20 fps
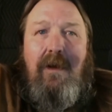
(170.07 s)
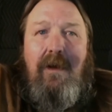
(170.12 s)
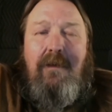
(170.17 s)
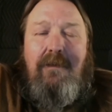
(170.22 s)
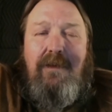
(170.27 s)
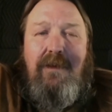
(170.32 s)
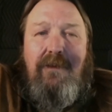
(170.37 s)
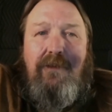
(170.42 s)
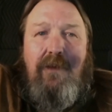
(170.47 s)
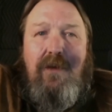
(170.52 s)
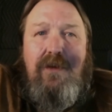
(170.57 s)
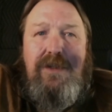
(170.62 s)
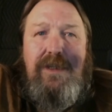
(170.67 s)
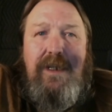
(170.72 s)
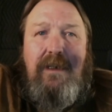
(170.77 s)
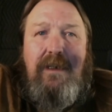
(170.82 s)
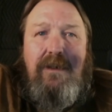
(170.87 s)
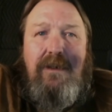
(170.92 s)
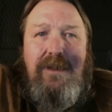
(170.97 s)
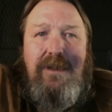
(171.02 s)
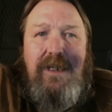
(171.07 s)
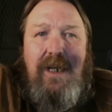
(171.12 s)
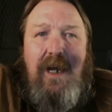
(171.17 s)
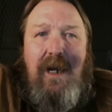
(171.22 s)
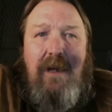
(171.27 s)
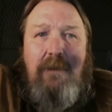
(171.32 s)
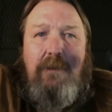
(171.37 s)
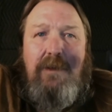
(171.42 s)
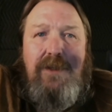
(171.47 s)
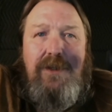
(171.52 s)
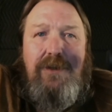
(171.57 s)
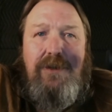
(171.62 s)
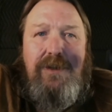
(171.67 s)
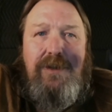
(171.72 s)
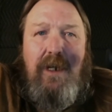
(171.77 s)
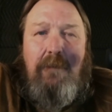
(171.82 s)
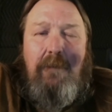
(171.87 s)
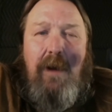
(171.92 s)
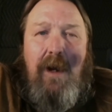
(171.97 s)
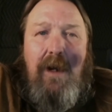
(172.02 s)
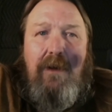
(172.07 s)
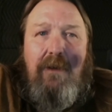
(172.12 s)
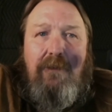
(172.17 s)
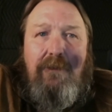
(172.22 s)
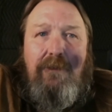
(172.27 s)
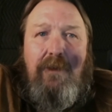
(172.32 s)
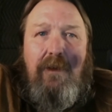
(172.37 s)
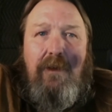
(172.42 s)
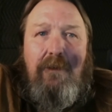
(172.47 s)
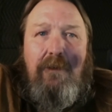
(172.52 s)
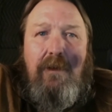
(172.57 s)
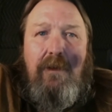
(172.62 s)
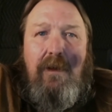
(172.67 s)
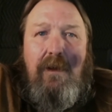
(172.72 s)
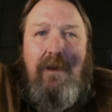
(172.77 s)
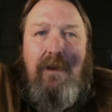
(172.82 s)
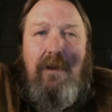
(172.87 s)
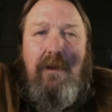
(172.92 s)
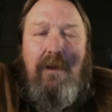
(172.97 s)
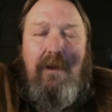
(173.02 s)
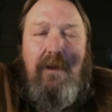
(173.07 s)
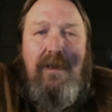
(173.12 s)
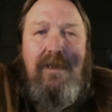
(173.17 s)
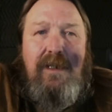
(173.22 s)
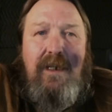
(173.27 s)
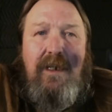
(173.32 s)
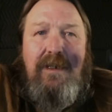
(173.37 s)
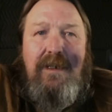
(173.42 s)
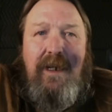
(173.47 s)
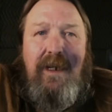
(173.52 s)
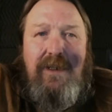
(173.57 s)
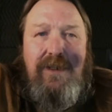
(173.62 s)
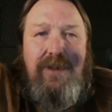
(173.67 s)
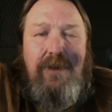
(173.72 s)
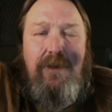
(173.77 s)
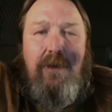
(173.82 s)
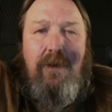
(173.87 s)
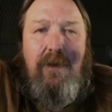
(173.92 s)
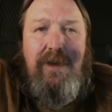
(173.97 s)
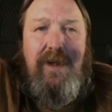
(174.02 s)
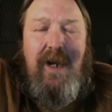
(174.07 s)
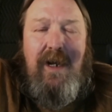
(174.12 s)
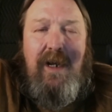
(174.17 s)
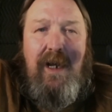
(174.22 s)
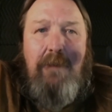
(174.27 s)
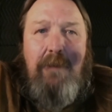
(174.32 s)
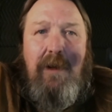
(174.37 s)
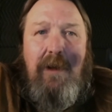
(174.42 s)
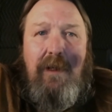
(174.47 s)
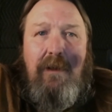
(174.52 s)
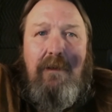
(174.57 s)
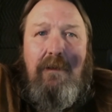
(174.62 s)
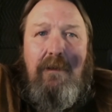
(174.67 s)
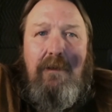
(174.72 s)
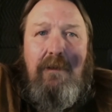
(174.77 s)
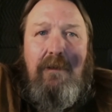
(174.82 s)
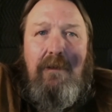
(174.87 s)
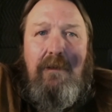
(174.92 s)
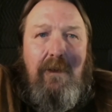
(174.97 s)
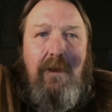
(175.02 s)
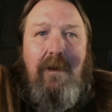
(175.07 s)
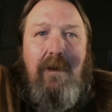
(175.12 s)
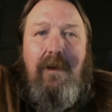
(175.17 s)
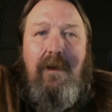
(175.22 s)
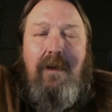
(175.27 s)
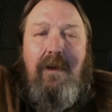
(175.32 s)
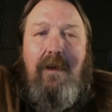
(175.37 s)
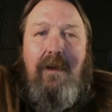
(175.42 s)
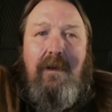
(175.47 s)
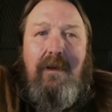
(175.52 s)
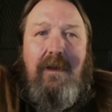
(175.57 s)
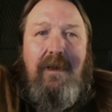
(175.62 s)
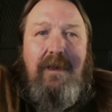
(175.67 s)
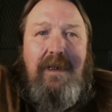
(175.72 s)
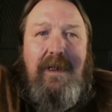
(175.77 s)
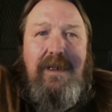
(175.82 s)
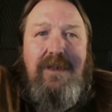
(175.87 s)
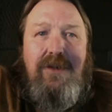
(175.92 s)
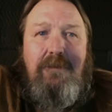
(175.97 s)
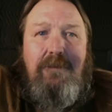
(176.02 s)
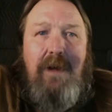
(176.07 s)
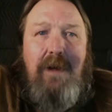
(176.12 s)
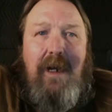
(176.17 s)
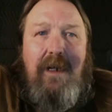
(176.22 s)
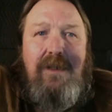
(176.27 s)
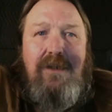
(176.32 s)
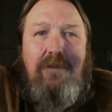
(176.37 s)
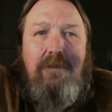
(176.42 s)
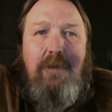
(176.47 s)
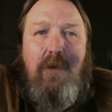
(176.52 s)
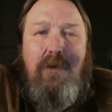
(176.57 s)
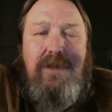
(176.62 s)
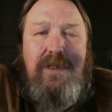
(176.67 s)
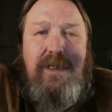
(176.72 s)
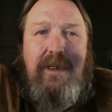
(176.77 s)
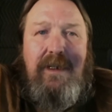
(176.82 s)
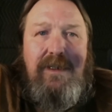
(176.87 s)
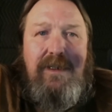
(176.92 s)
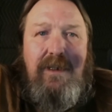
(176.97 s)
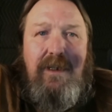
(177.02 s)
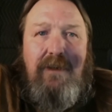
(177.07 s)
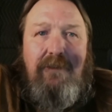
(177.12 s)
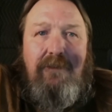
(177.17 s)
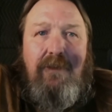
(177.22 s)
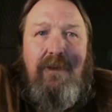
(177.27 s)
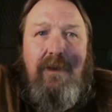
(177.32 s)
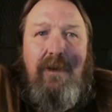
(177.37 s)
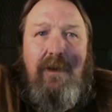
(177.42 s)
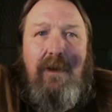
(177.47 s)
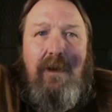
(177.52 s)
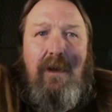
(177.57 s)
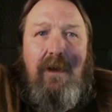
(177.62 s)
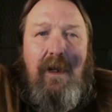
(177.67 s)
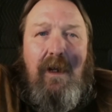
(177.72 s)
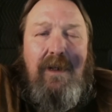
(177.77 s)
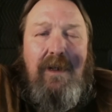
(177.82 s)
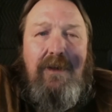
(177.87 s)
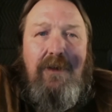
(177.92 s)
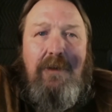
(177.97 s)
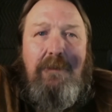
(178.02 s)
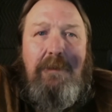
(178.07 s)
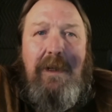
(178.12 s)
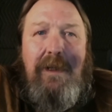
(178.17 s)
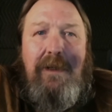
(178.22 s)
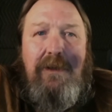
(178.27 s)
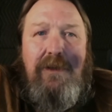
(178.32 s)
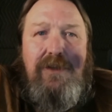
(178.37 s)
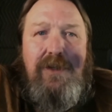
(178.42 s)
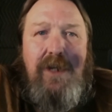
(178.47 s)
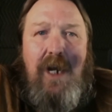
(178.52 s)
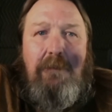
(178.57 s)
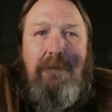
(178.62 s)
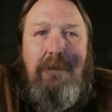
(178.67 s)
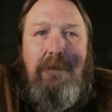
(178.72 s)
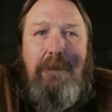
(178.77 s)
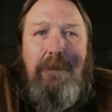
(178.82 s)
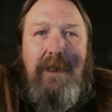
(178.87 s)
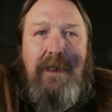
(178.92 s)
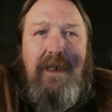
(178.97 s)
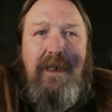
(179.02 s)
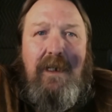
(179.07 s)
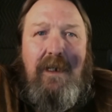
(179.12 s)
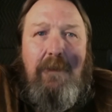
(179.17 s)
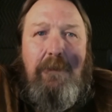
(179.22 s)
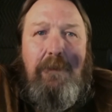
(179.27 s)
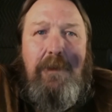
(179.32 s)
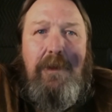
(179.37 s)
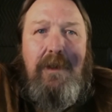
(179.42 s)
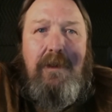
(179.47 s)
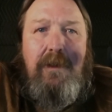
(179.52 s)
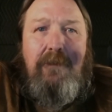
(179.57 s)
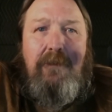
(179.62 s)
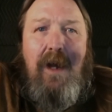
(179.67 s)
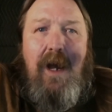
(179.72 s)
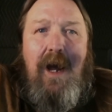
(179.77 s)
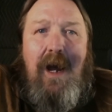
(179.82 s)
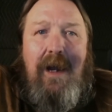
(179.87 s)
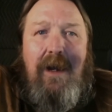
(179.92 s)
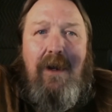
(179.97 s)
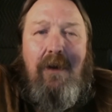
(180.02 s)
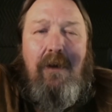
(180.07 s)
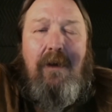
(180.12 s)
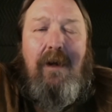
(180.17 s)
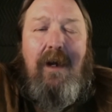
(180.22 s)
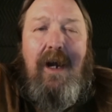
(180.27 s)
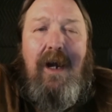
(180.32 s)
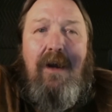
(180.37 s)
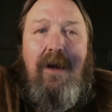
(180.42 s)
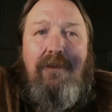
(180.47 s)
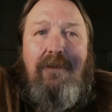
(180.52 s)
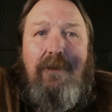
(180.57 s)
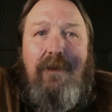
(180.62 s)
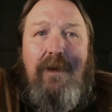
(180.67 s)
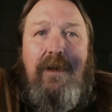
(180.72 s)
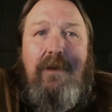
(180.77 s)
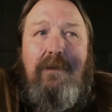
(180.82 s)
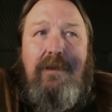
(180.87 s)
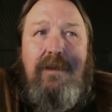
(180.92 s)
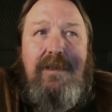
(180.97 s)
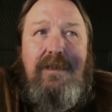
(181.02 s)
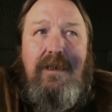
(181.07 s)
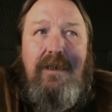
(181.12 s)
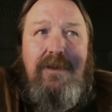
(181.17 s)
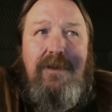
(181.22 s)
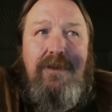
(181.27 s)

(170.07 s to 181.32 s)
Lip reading: The first thing to decide when choosing a microphone is condenser or dynamic. Condenser mics are more sensitive and do a better job at picking up the higher air frequencies.